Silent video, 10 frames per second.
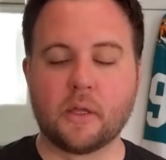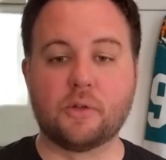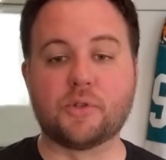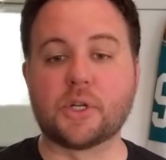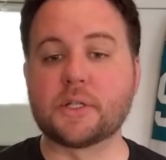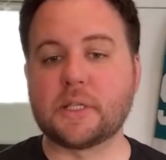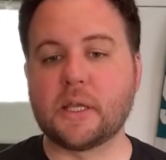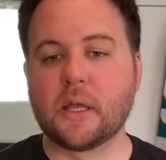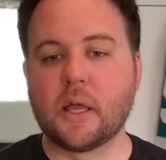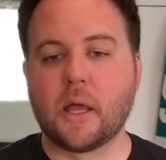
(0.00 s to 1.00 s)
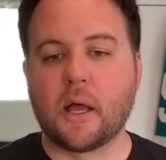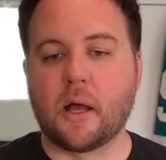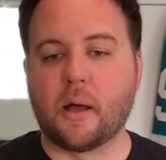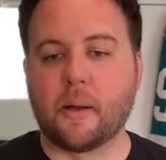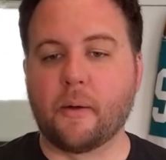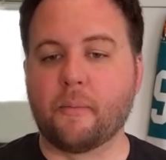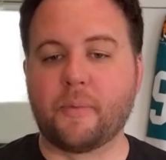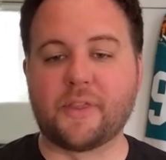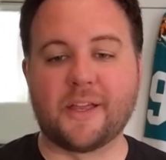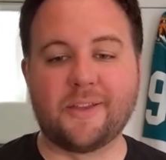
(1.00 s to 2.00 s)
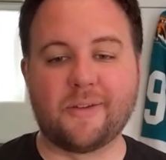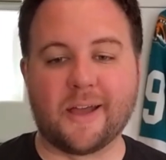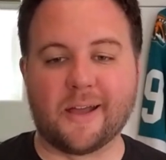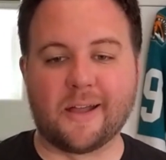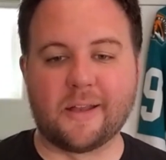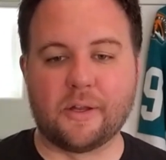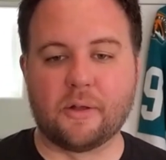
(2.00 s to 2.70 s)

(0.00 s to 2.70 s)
New Jersey. But then you had, you